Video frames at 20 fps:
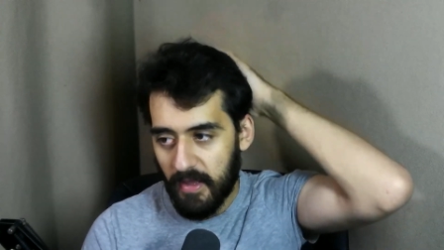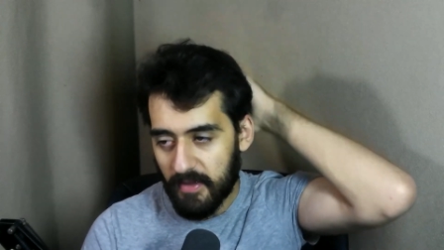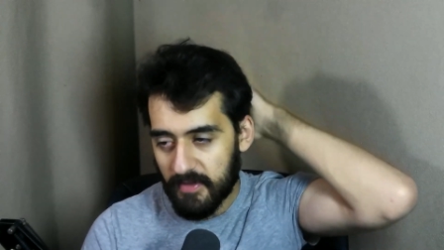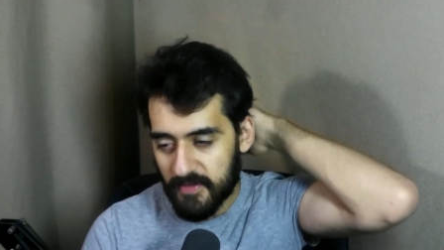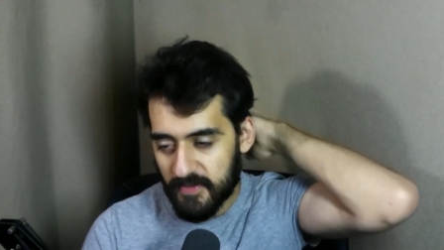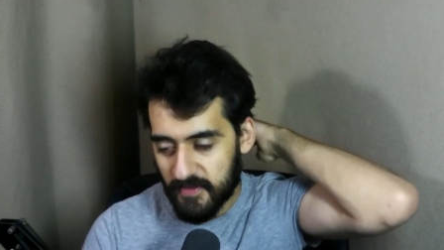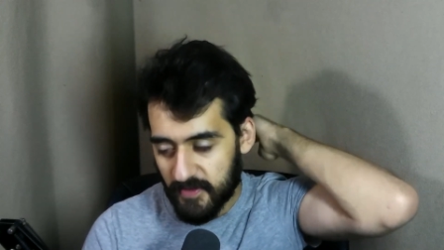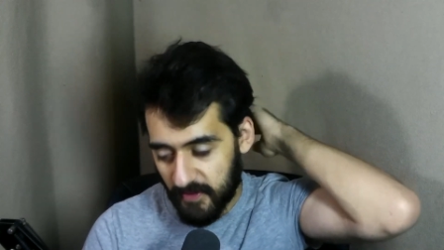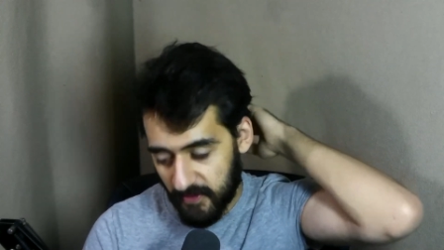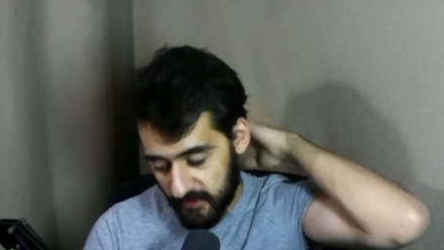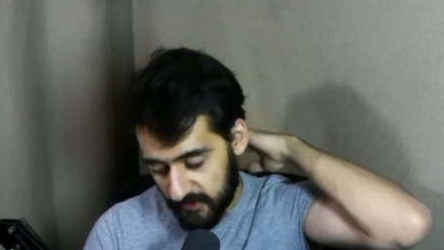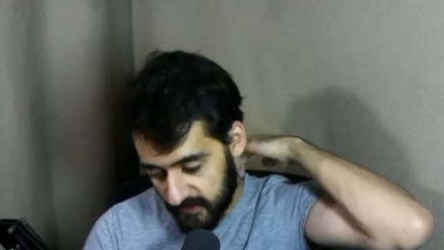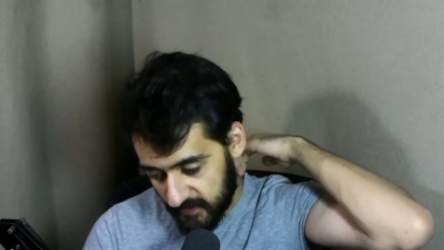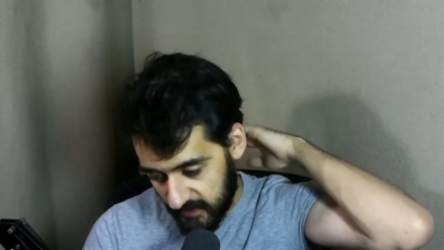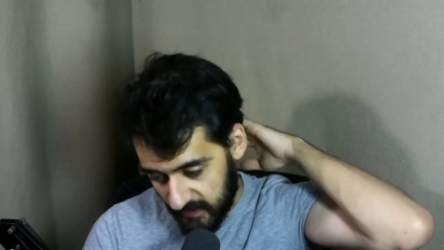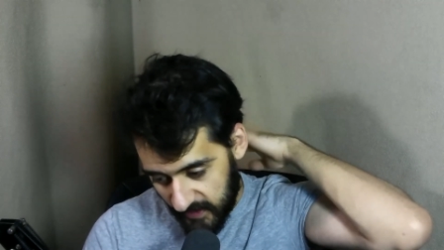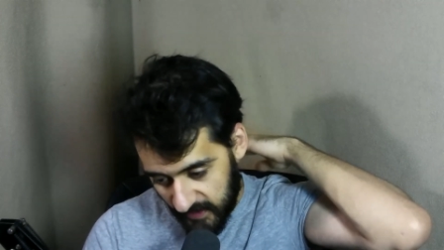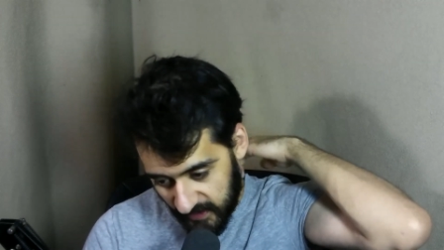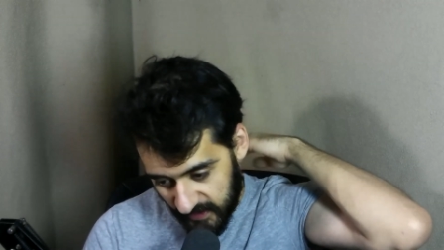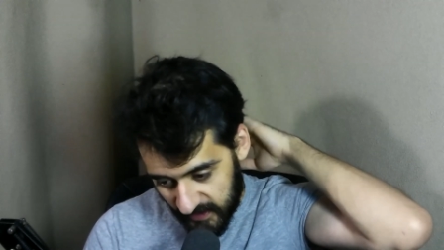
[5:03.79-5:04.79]
So it's
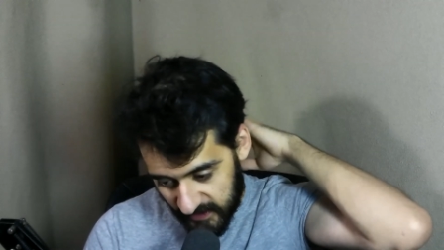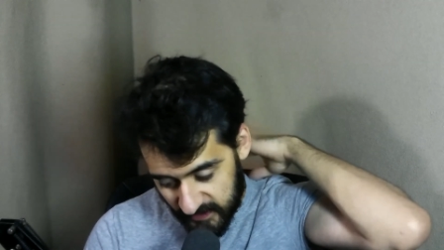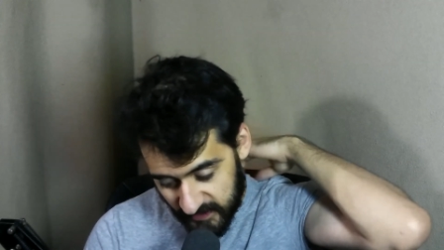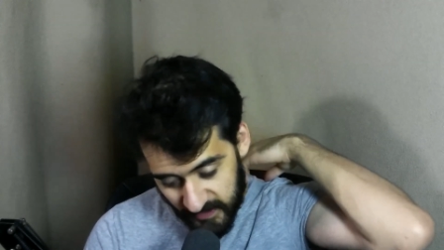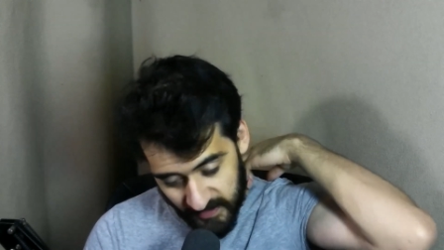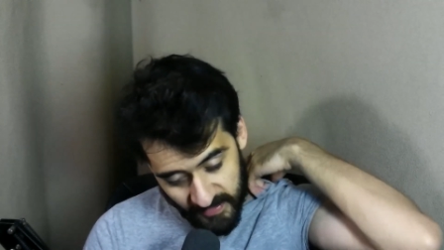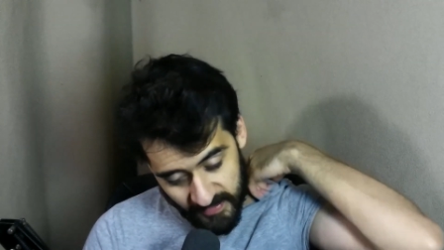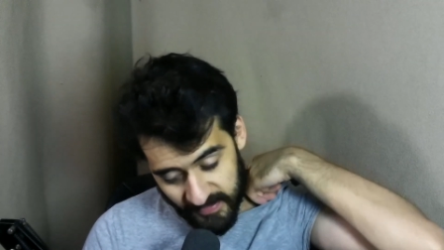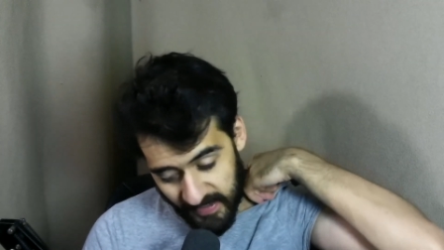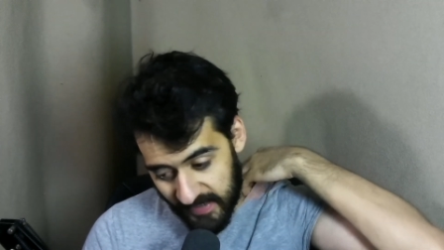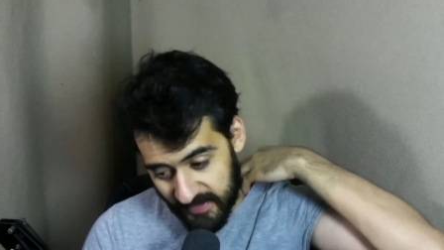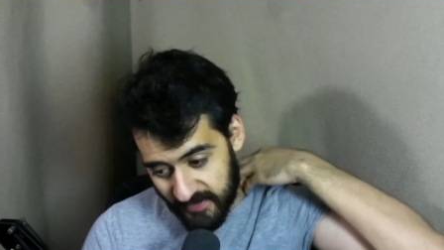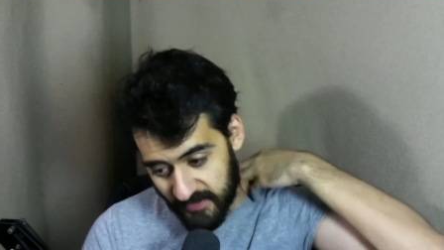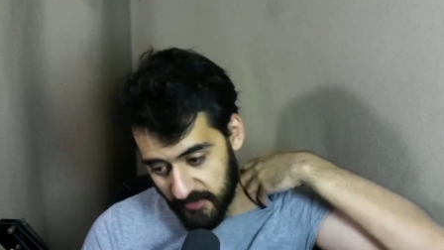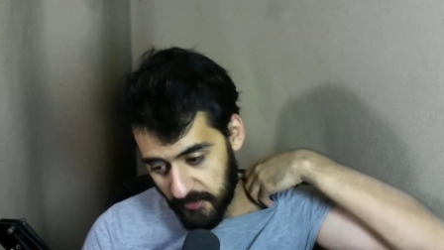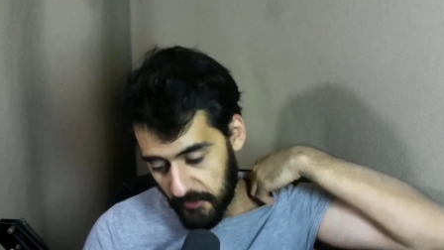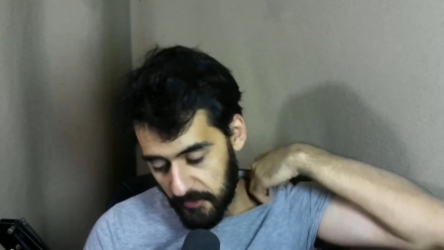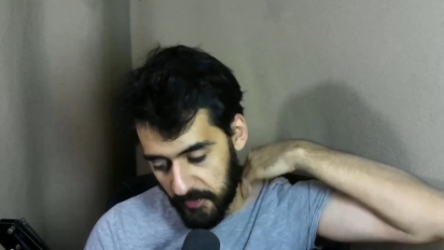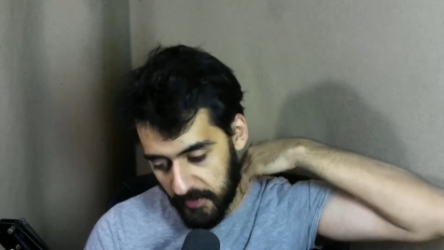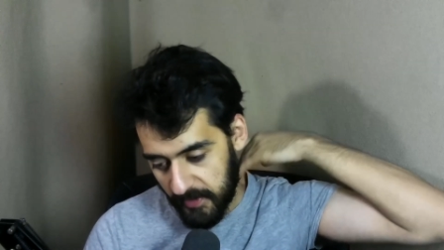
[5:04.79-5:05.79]
like it's, uh, that's
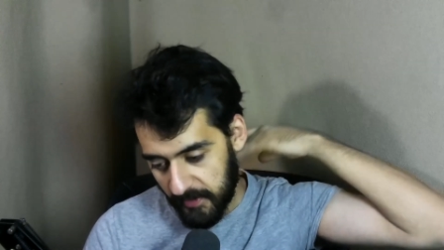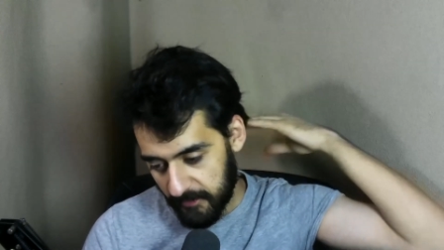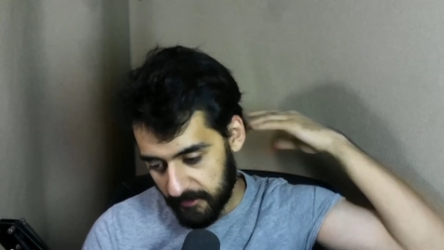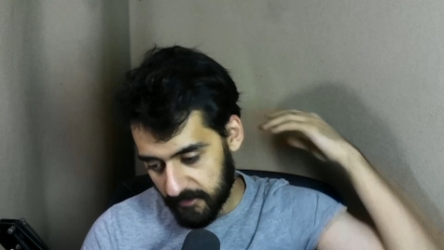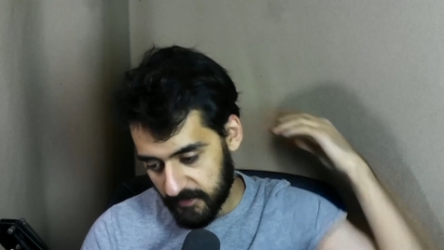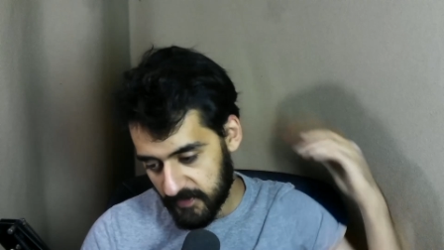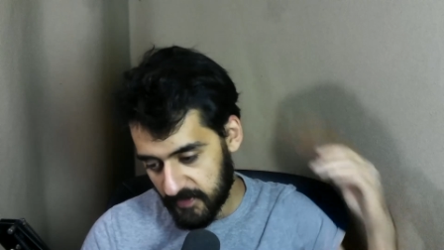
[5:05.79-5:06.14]
annoying.